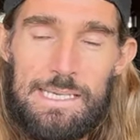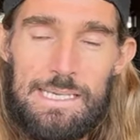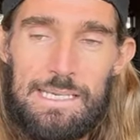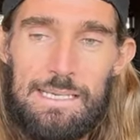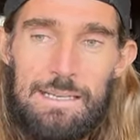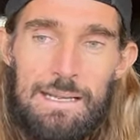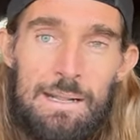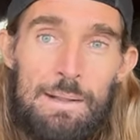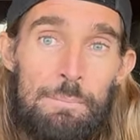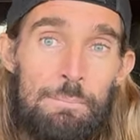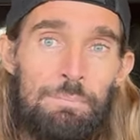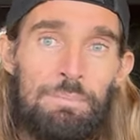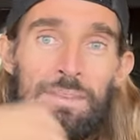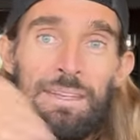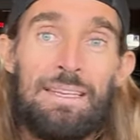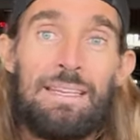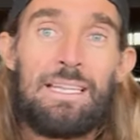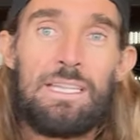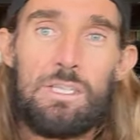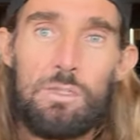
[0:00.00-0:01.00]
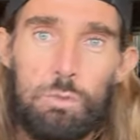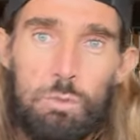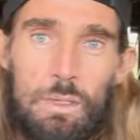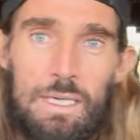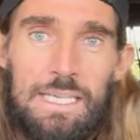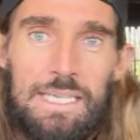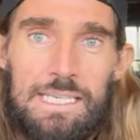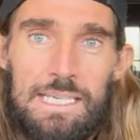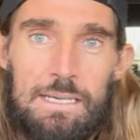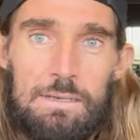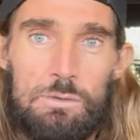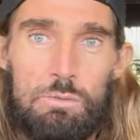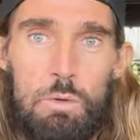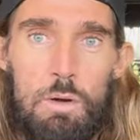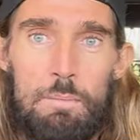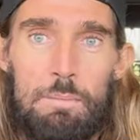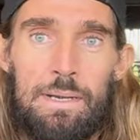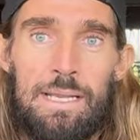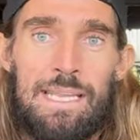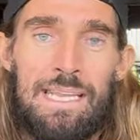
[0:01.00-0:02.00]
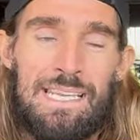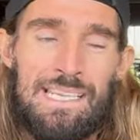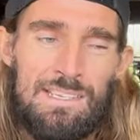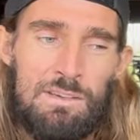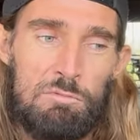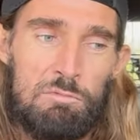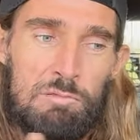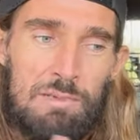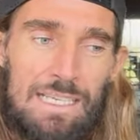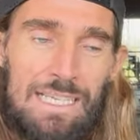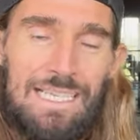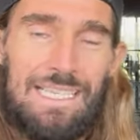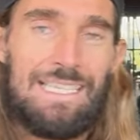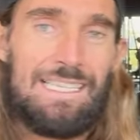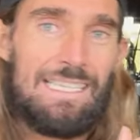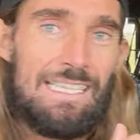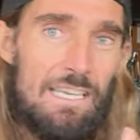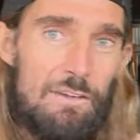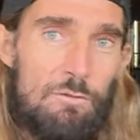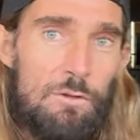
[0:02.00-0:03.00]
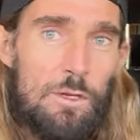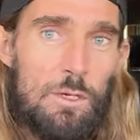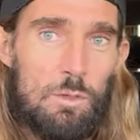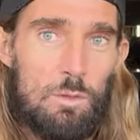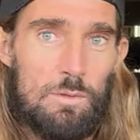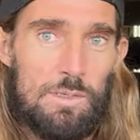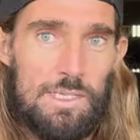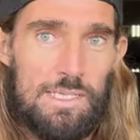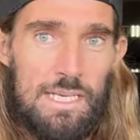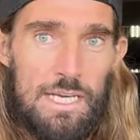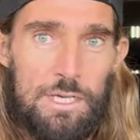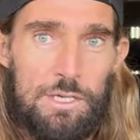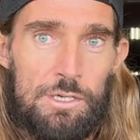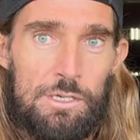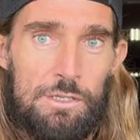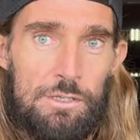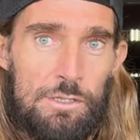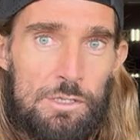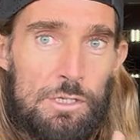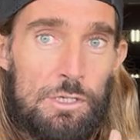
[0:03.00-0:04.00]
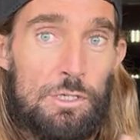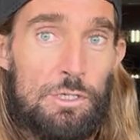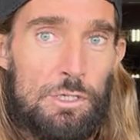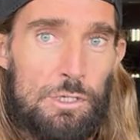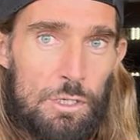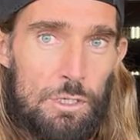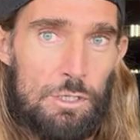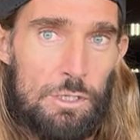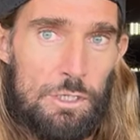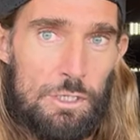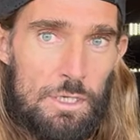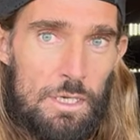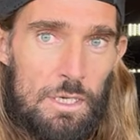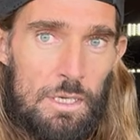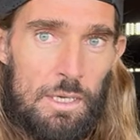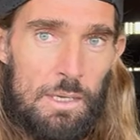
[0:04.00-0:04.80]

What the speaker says: And that 20 times 1 minute is a really difficult session to judge,